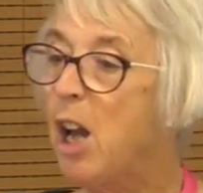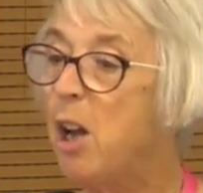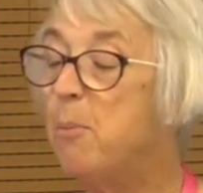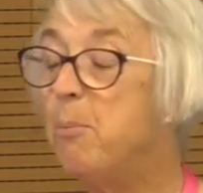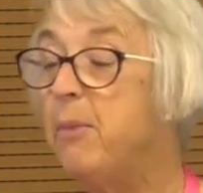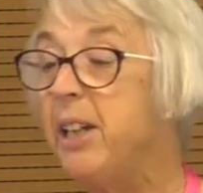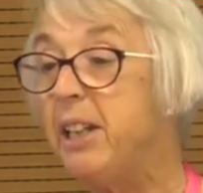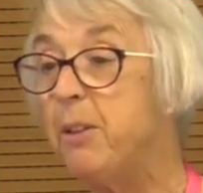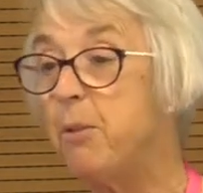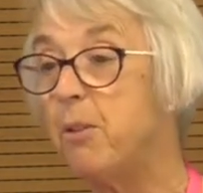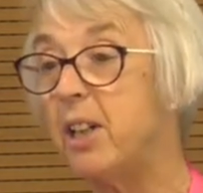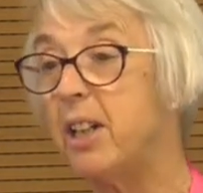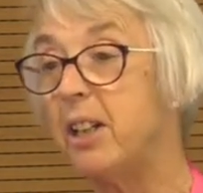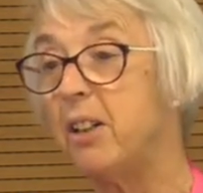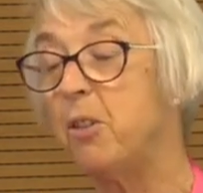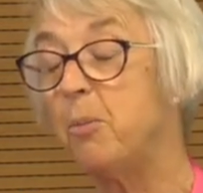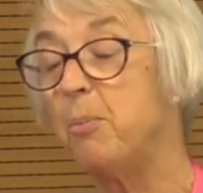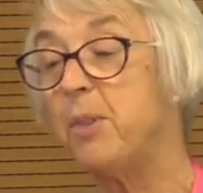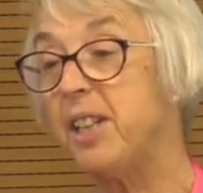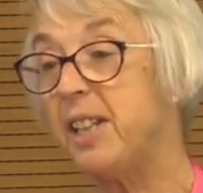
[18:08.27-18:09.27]

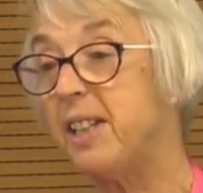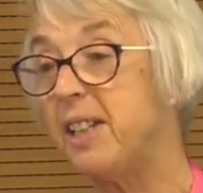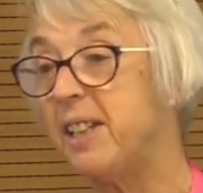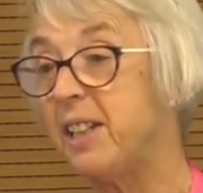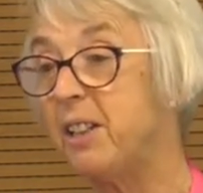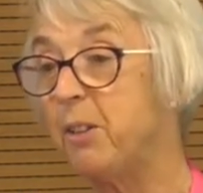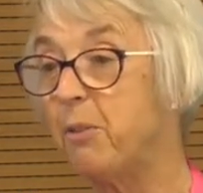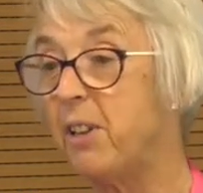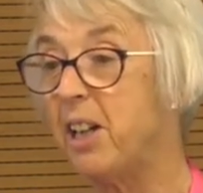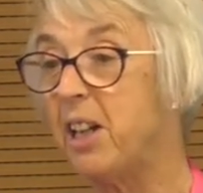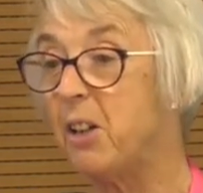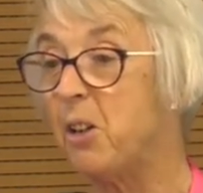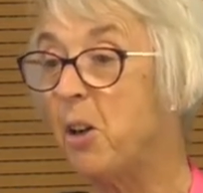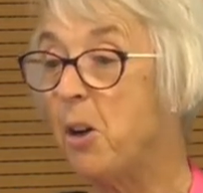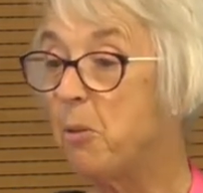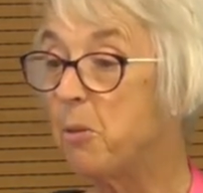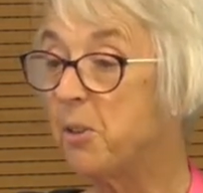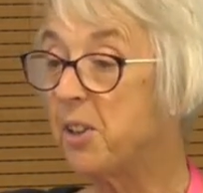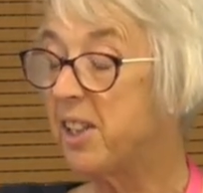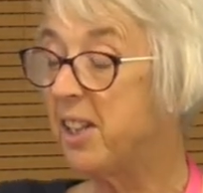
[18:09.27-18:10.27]
Meanwhile, Mrs. Sitwell
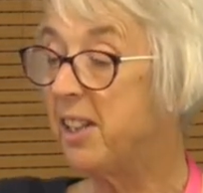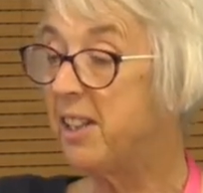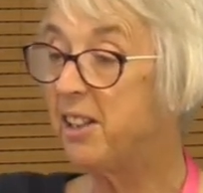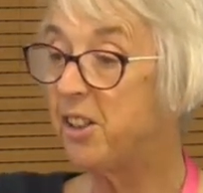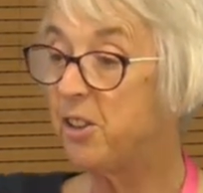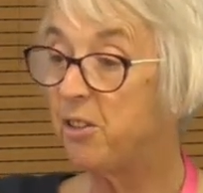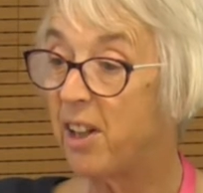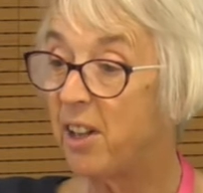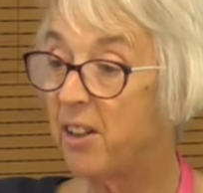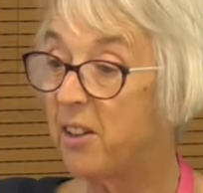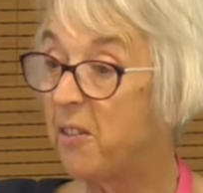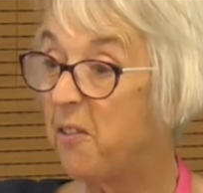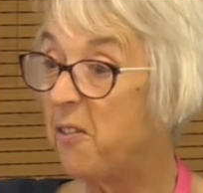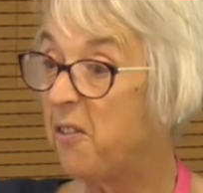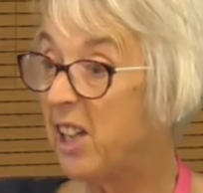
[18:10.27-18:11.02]
was in this rather